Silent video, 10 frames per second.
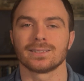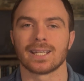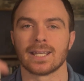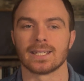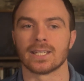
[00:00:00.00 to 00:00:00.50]

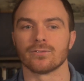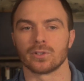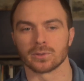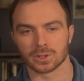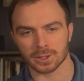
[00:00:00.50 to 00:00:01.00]
and the
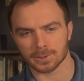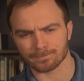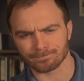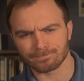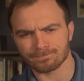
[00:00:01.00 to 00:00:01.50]
influences.
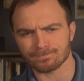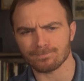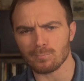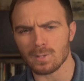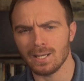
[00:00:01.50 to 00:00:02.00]

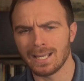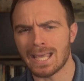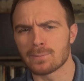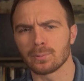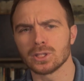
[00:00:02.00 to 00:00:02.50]

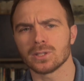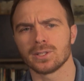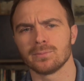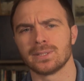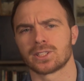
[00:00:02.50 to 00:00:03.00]
Again, please
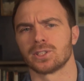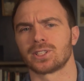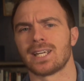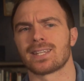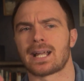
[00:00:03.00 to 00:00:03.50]
don't
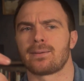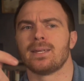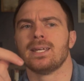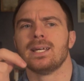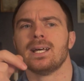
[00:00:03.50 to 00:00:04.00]
misunderstand that
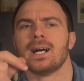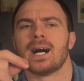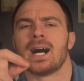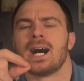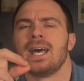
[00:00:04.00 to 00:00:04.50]

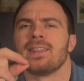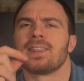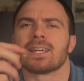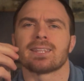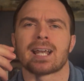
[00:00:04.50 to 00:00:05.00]
and
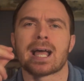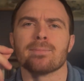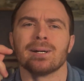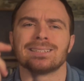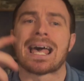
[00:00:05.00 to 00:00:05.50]
think that
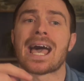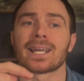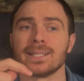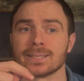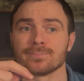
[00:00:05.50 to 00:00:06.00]
I'm
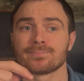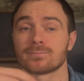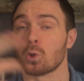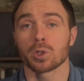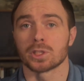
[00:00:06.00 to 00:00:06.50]
attacking
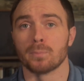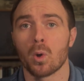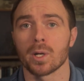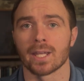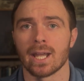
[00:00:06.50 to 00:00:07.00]
or
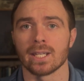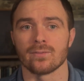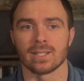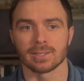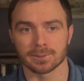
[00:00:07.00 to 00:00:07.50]
supporting any of
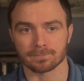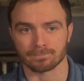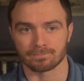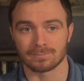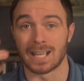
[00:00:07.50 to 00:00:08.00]
these.
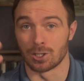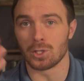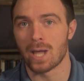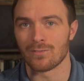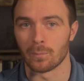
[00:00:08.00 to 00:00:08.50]
I do
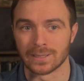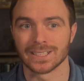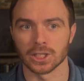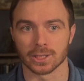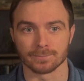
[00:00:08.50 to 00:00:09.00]
have a
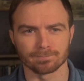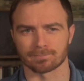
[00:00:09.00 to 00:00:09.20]
position,